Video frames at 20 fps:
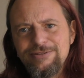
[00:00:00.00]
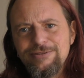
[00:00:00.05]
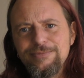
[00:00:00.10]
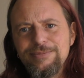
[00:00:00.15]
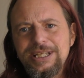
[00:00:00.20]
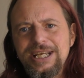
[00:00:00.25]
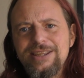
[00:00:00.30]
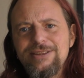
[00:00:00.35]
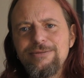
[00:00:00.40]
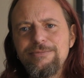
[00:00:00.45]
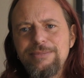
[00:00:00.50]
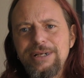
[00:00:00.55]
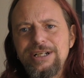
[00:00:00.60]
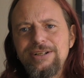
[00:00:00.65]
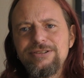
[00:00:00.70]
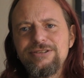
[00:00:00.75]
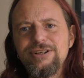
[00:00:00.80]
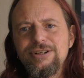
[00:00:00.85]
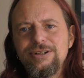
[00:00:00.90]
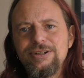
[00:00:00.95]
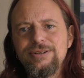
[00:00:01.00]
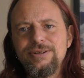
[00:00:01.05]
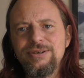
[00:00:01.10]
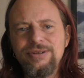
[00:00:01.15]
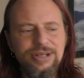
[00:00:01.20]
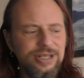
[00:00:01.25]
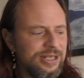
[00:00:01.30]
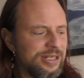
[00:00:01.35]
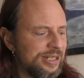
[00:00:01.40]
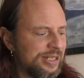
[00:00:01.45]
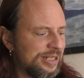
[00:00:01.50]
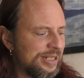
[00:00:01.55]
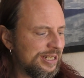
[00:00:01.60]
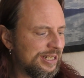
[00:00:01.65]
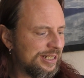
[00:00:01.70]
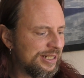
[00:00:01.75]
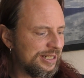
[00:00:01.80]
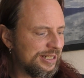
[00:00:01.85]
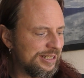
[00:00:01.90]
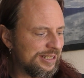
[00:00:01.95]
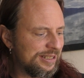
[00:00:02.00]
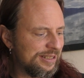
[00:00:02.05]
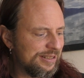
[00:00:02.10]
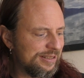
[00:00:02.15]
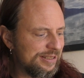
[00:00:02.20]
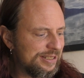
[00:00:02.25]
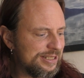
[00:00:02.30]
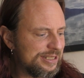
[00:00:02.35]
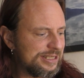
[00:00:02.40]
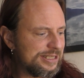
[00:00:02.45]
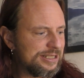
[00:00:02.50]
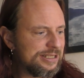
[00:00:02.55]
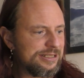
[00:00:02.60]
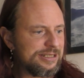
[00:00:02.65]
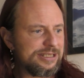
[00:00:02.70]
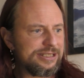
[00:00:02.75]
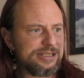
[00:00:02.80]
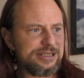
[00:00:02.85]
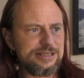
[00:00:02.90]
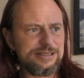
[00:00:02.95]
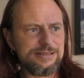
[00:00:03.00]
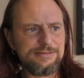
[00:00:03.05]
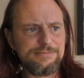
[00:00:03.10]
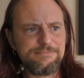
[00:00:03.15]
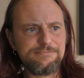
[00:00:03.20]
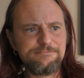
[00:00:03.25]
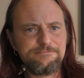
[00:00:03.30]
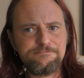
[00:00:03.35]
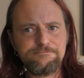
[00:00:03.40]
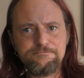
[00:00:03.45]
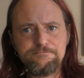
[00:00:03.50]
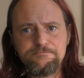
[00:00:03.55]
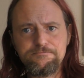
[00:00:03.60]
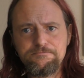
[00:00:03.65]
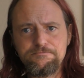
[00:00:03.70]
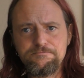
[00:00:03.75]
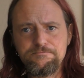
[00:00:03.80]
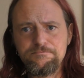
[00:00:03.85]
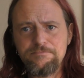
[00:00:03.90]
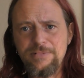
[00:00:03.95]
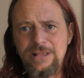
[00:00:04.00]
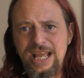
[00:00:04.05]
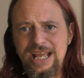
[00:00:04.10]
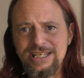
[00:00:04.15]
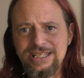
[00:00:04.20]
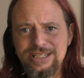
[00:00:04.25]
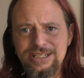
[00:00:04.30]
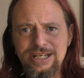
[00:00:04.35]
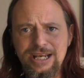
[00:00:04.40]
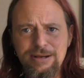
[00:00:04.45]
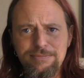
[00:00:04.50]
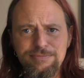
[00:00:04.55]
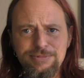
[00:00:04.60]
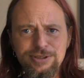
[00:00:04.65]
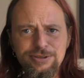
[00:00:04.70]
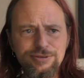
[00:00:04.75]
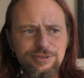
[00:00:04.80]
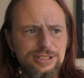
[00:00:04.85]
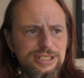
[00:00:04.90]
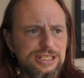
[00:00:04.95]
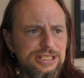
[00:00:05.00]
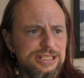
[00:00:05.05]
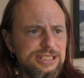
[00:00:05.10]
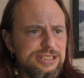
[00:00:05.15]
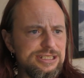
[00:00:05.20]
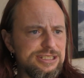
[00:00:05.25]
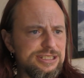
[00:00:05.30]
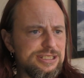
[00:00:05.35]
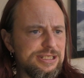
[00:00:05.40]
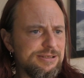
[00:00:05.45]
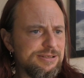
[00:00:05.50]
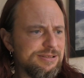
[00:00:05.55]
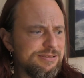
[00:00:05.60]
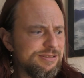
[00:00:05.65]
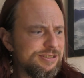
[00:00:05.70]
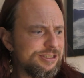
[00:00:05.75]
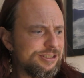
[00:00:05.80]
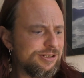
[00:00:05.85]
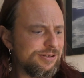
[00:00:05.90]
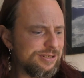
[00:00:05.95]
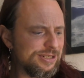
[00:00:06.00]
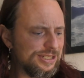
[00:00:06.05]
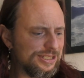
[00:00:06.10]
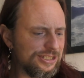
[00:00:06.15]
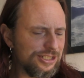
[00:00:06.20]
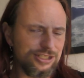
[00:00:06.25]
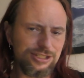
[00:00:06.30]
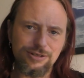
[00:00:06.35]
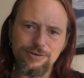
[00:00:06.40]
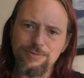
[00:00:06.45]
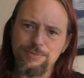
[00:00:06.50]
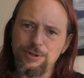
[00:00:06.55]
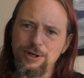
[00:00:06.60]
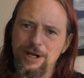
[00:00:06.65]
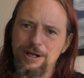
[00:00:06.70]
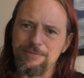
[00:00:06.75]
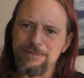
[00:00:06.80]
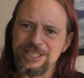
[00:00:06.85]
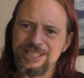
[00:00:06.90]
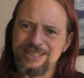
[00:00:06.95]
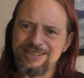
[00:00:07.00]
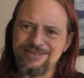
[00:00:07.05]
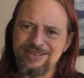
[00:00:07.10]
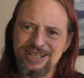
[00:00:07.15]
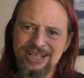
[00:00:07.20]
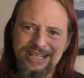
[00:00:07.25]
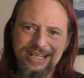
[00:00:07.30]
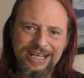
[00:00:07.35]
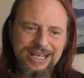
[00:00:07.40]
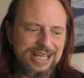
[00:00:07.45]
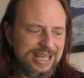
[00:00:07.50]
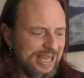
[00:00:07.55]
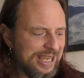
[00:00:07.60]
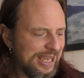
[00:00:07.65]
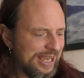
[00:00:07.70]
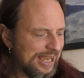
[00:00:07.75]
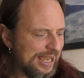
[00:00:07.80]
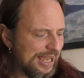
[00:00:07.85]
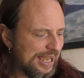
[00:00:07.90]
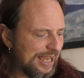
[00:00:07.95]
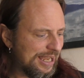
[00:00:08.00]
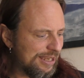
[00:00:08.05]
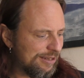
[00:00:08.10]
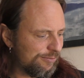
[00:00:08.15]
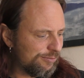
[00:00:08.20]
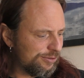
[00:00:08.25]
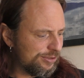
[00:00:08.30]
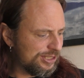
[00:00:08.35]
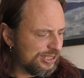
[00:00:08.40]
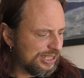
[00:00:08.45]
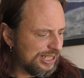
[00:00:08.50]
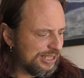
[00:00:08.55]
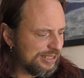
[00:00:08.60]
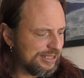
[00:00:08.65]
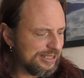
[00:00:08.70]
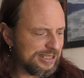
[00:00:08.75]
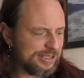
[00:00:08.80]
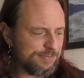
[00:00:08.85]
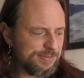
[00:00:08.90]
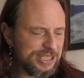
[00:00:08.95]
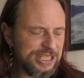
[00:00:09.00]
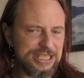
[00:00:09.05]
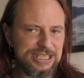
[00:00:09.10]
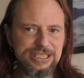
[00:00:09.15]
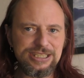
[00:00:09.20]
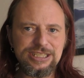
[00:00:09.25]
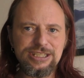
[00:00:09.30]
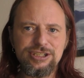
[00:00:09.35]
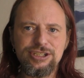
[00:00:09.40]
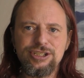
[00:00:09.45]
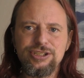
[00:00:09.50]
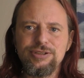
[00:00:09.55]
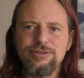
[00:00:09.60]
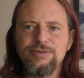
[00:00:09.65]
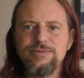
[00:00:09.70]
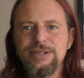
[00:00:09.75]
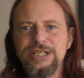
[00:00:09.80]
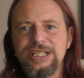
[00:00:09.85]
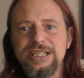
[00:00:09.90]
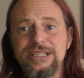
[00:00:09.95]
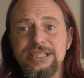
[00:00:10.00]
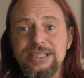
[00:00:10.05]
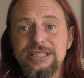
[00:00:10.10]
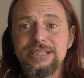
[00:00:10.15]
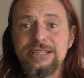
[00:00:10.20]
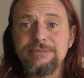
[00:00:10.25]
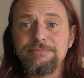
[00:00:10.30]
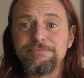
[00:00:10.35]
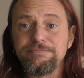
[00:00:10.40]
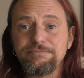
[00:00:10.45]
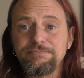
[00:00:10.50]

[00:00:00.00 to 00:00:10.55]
from the ethyl maltol. This is, as a top note, it is starting to show promise. I would say that Speakeasy 2 is